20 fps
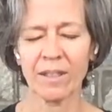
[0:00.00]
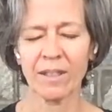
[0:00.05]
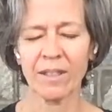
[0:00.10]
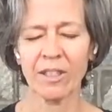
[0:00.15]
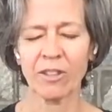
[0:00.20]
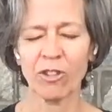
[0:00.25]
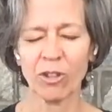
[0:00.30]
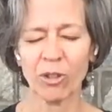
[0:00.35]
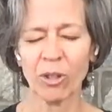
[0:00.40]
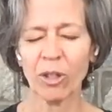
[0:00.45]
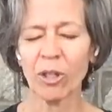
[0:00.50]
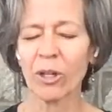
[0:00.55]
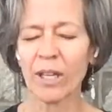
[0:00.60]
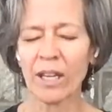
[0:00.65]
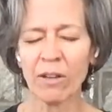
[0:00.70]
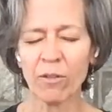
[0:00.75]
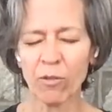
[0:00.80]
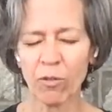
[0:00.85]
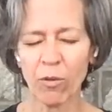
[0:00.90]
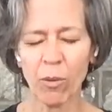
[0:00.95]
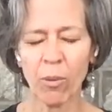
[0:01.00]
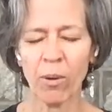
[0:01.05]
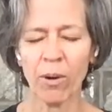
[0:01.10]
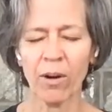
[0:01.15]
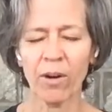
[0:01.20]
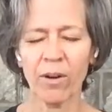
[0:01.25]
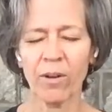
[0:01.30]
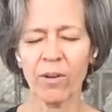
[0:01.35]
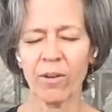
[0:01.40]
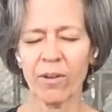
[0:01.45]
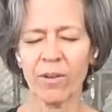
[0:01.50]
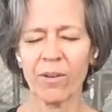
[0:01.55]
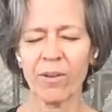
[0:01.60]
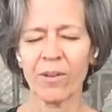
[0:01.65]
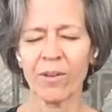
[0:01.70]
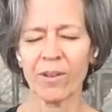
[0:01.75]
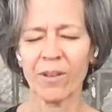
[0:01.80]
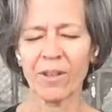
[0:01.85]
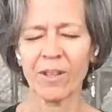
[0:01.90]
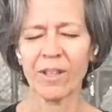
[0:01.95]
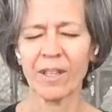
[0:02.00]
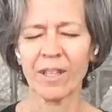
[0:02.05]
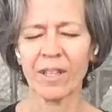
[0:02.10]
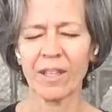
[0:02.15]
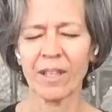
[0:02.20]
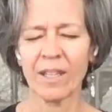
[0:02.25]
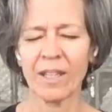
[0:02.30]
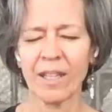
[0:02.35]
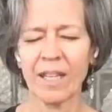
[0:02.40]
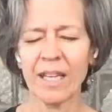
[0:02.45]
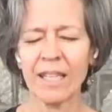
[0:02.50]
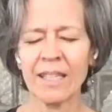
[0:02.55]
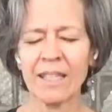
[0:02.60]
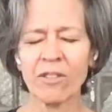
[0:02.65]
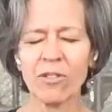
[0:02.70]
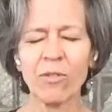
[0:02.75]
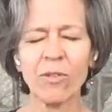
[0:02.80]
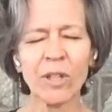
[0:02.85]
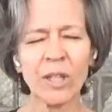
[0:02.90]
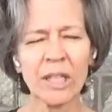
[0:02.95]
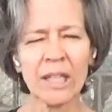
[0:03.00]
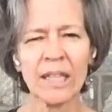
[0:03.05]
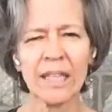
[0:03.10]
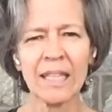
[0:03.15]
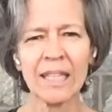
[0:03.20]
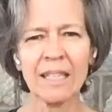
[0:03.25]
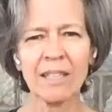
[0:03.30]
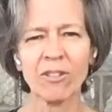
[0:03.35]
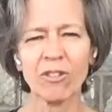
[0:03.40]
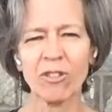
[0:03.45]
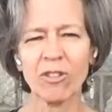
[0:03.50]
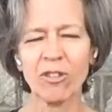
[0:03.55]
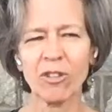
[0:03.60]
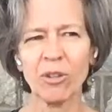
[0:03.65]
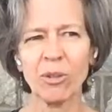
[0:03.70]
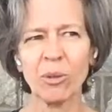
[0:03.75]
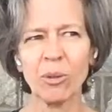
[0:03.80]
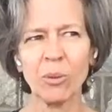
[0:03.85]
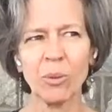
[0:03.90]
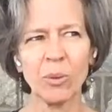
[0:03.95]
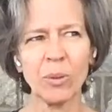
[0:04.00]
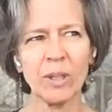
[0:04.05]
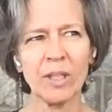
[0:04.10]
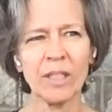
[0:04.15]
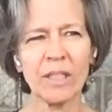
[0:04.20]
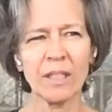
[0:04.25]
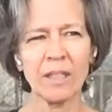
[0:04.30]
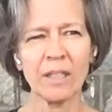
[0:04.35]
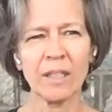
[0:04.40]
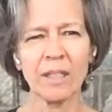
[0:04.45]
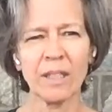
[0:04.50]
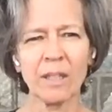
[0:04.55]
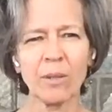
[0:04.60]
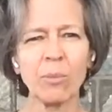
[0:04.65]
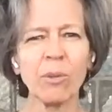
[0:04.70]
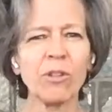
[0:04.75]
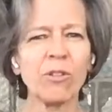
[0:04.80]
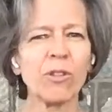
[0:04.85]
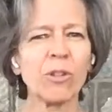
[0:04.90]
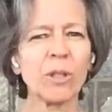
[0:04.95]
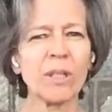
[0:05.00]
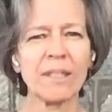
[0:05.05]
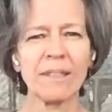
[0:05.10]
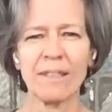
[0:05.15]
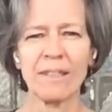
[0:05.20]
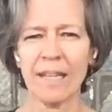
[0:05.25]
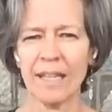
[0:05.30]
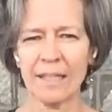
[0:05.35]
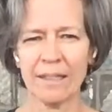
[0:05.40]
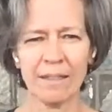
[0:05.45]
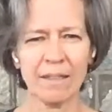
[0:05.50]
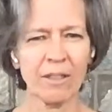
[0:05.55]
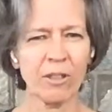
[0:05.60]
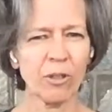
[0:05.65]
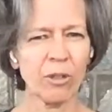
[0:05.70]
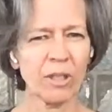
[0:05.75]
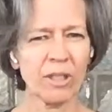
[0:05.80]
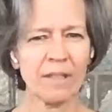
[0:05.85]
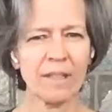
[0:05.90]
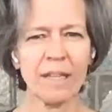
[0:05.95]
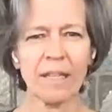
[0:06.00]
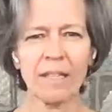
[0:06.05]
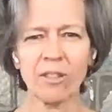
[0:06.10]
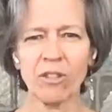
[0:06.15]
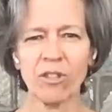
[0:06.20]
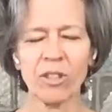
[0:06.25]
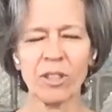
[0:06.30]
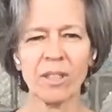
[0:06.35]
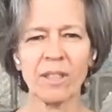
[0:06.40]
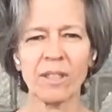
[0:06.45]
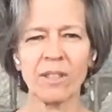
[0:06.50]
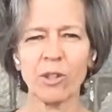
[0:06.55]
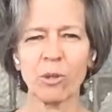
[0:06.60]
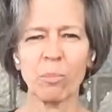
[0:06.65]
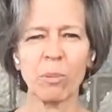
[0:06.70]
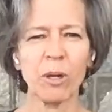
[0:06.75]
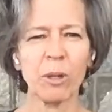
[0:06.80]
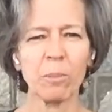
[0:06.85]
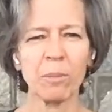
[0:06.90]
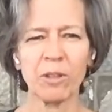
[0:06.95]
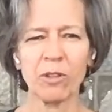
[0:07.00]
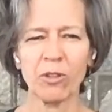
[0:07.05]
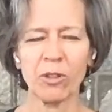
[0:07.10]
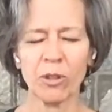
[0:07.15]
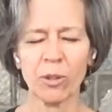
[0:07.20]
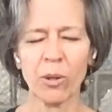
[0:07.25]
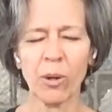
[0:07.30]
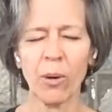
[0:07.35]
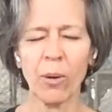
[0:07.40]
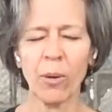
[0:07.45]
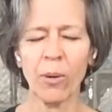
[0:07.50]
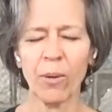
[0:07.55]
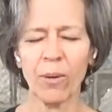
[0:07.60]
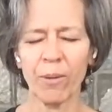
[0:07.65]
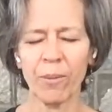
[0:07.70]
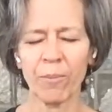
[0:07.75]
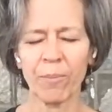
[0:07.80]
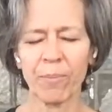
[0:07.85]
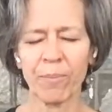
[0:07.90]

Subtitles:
that you're looking for. And that's very linked to what's your intent, your intention, your purpose, your goal.